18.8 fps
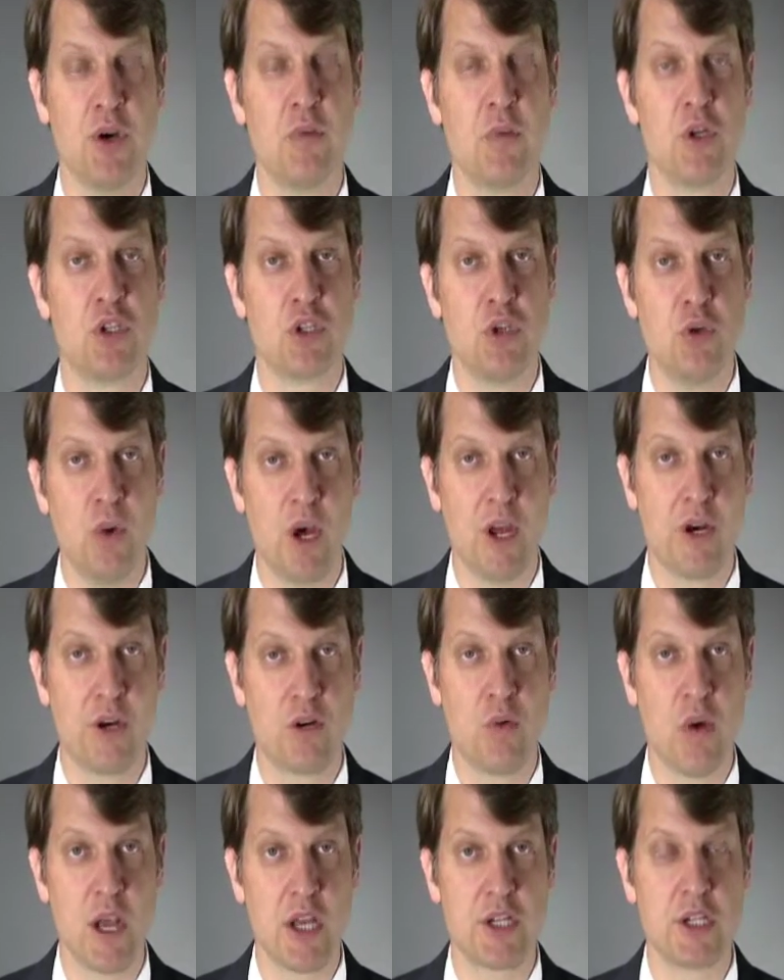with 200
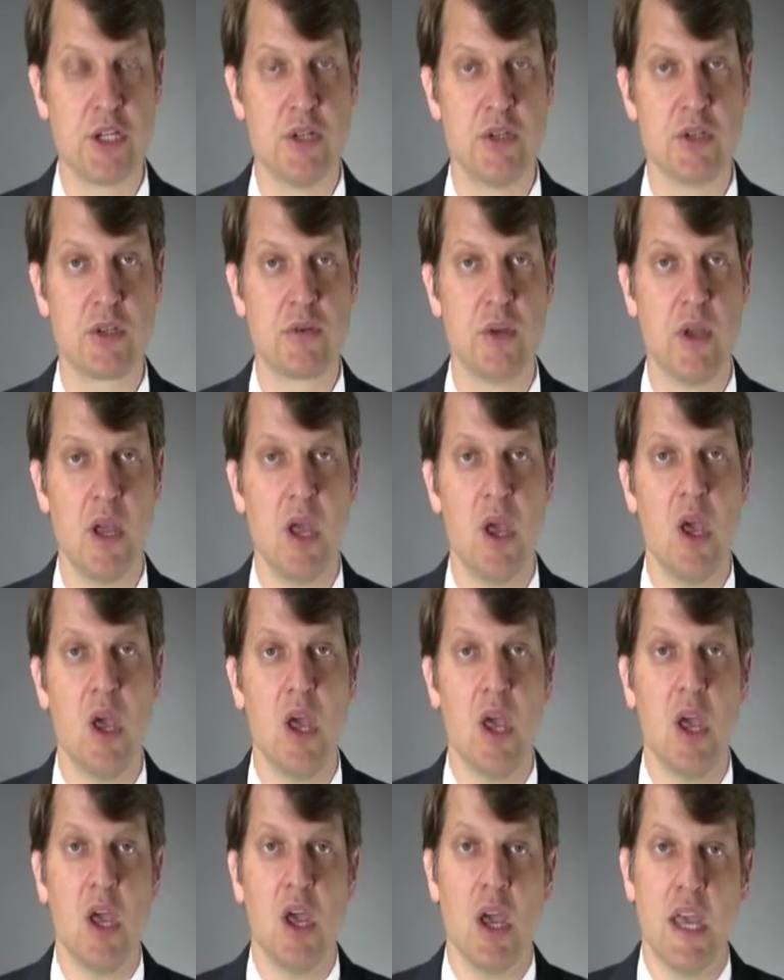questions.
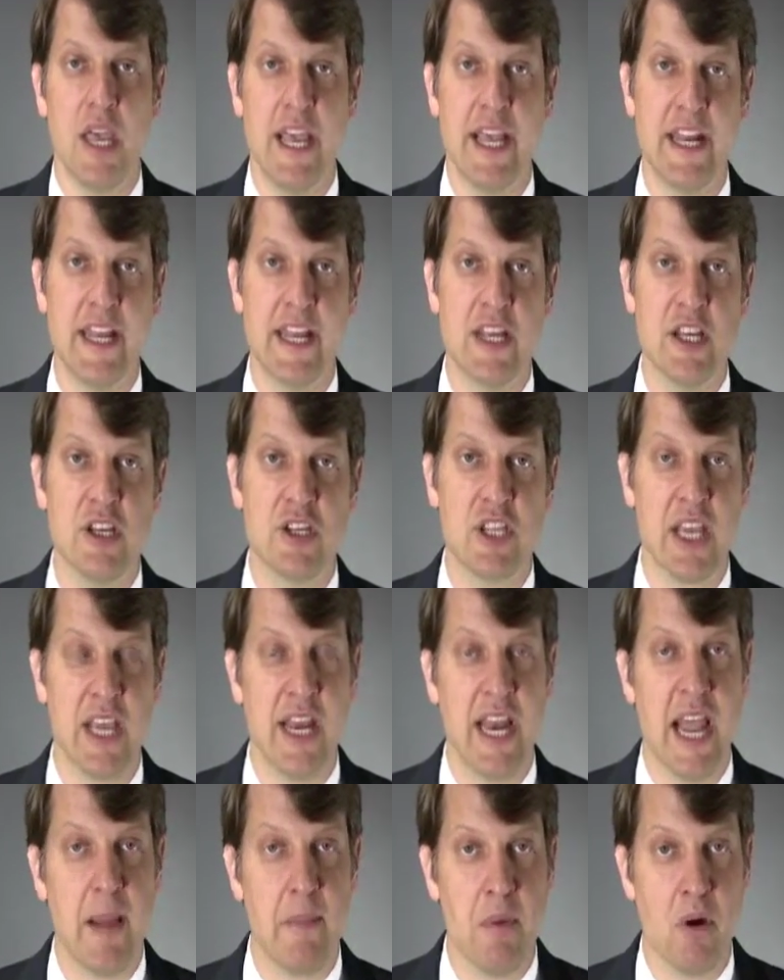It is in
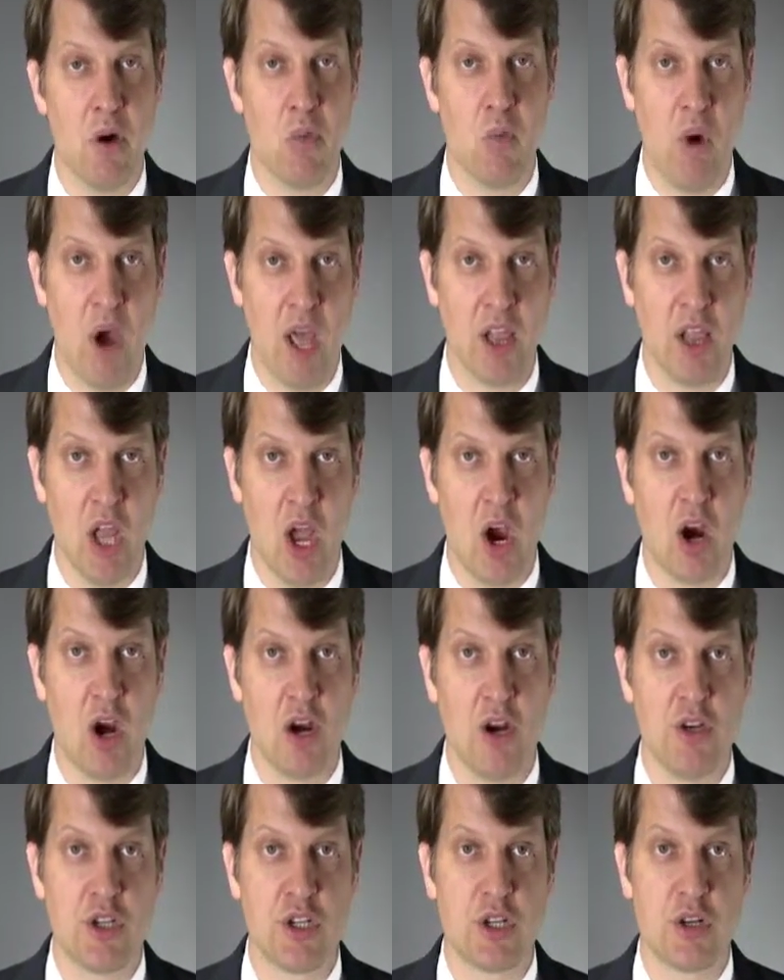a
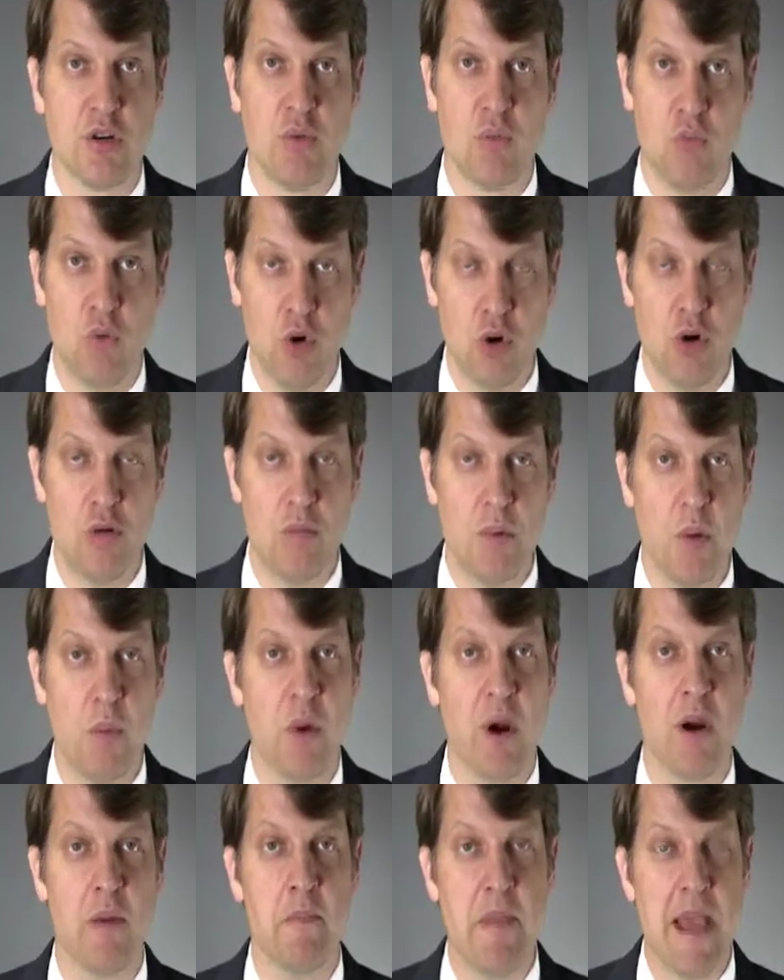large room
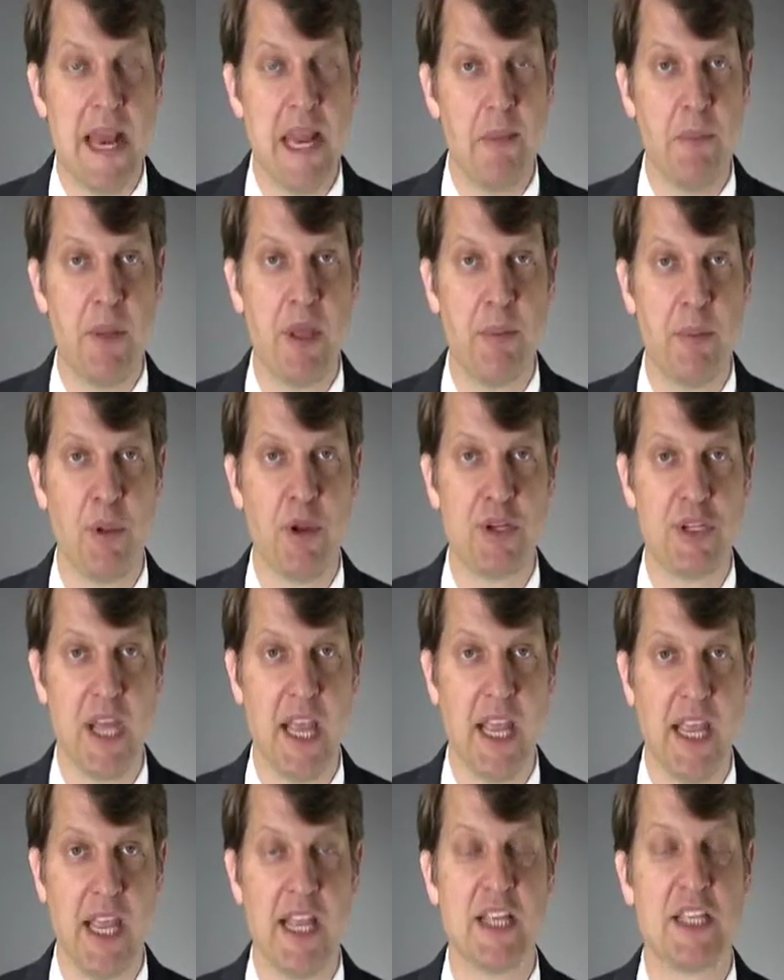where many people are
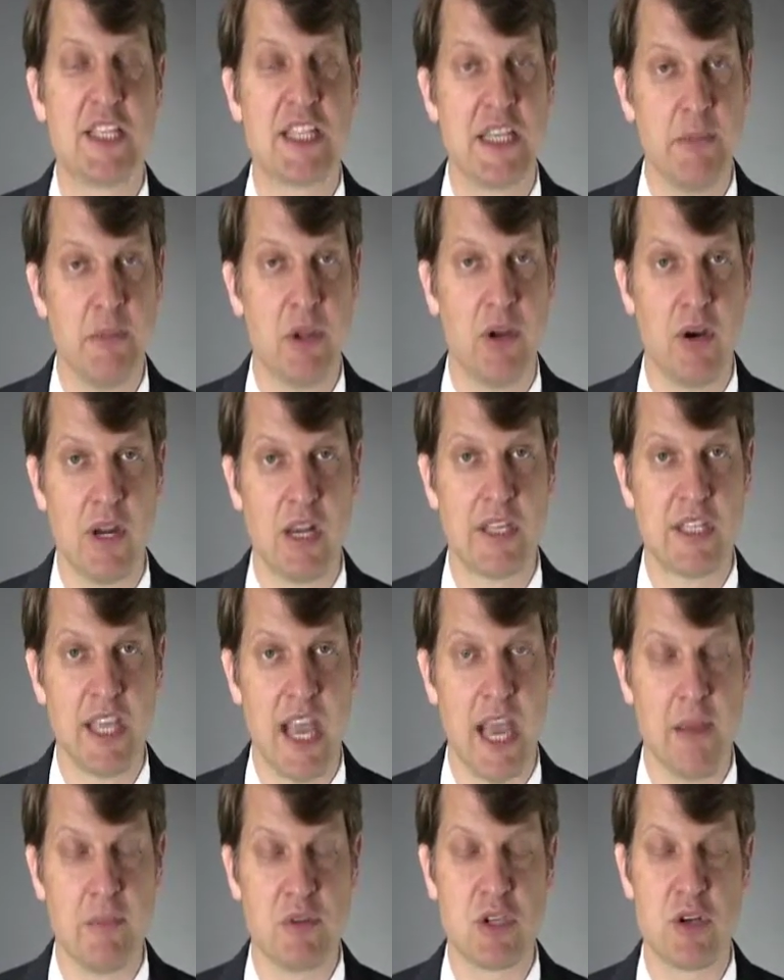taking similar
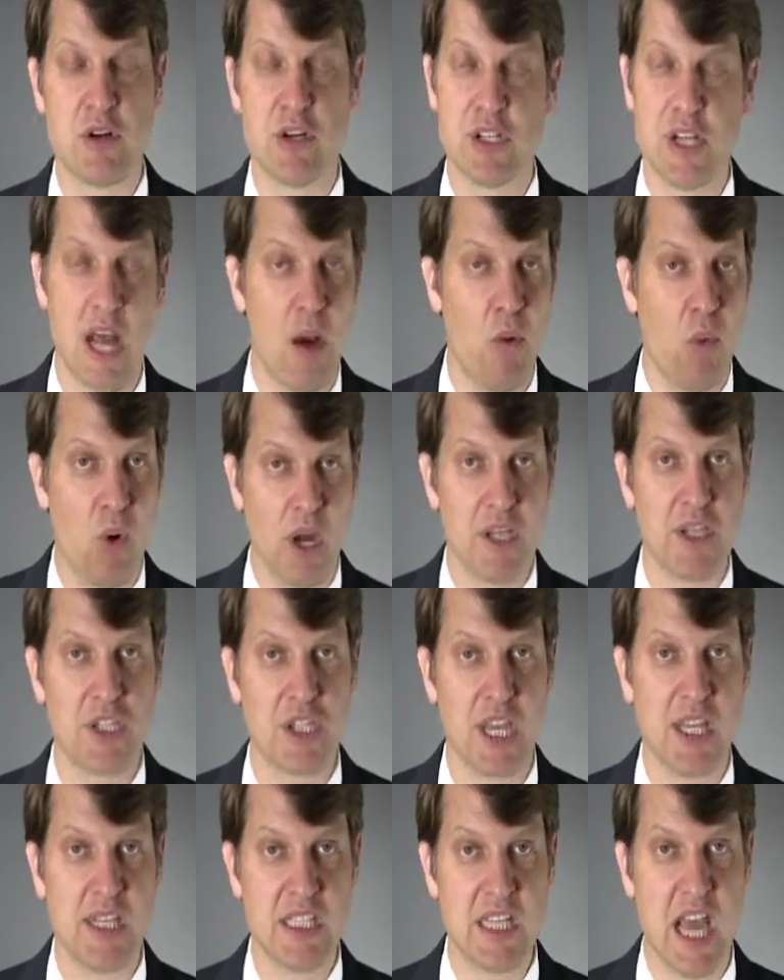exams. There's not one
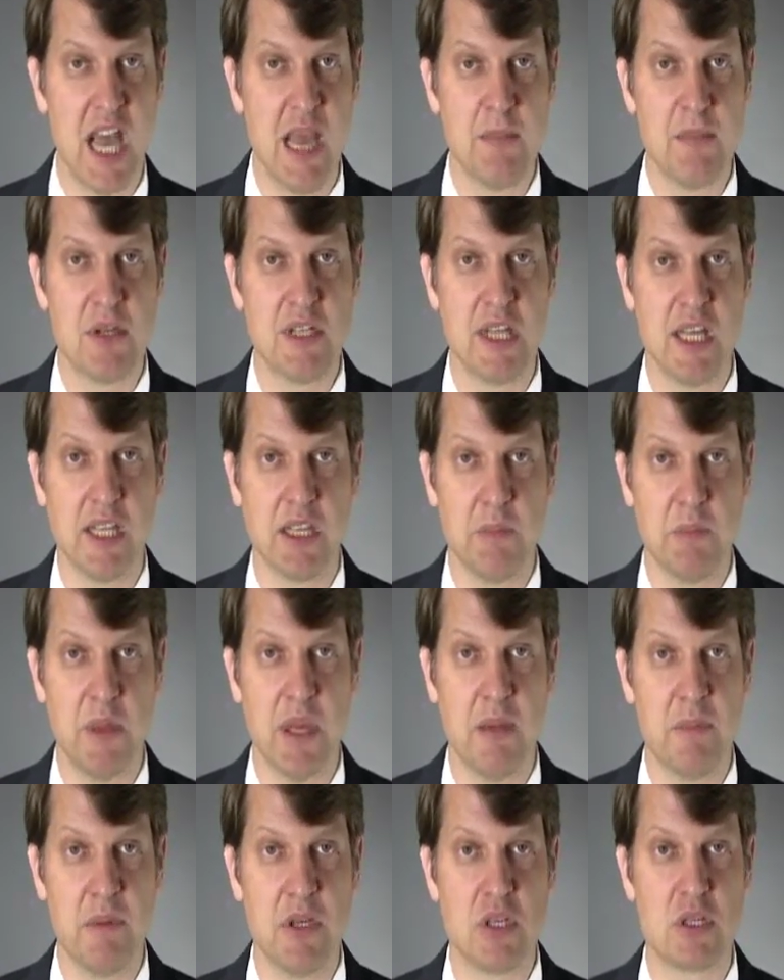set time to take the
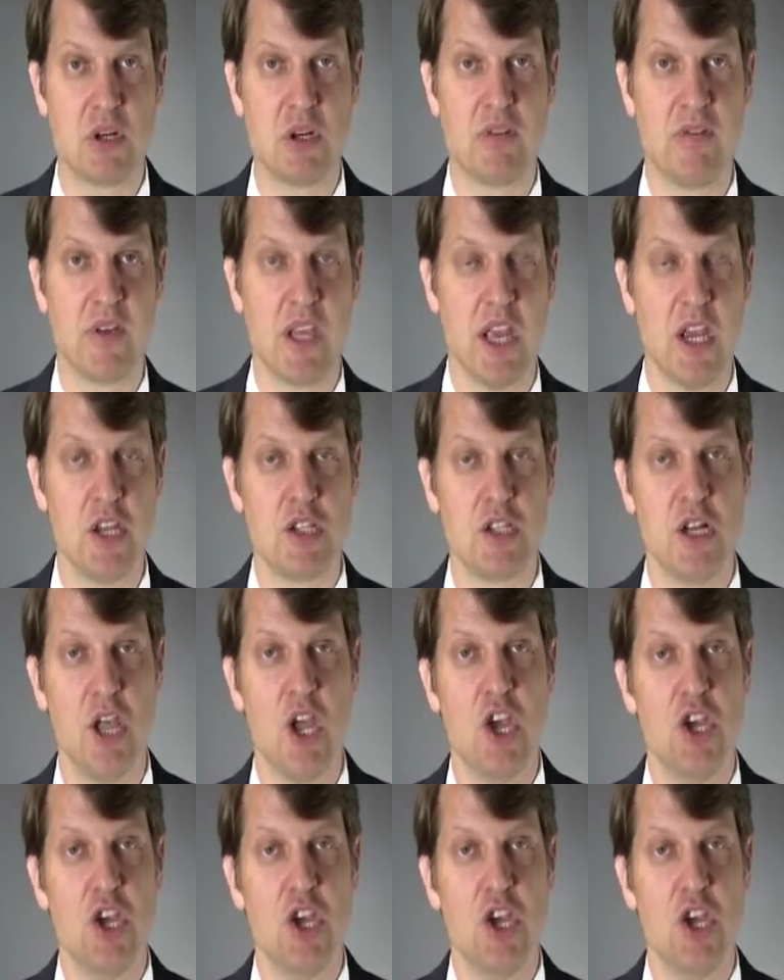PMP certification.